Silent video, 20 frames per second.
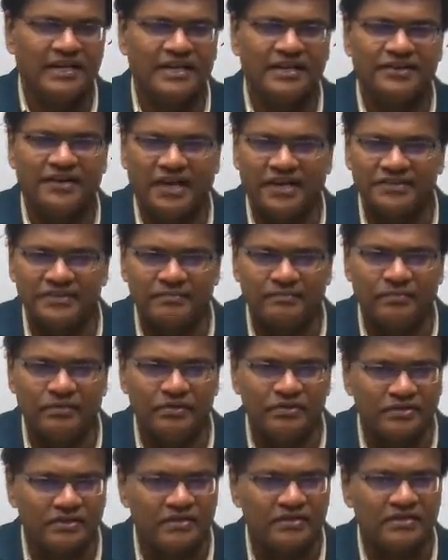Treating it
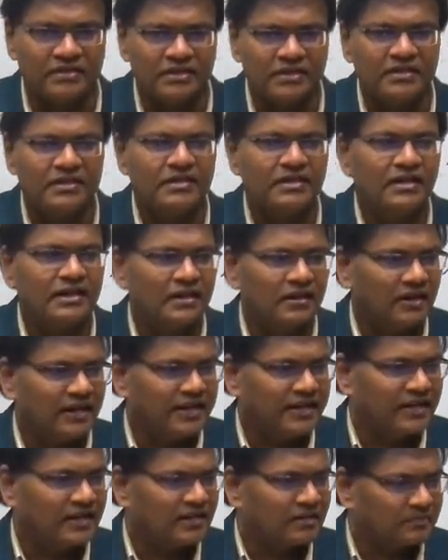as a both
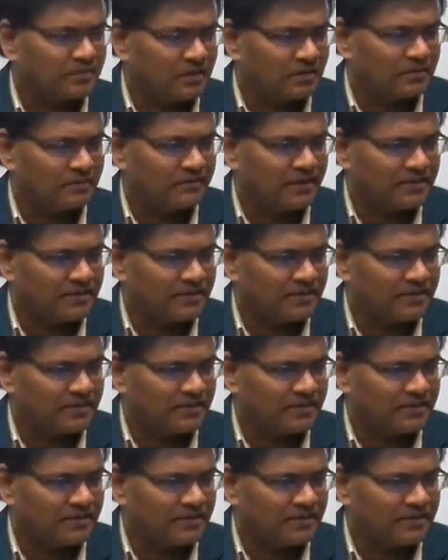law and order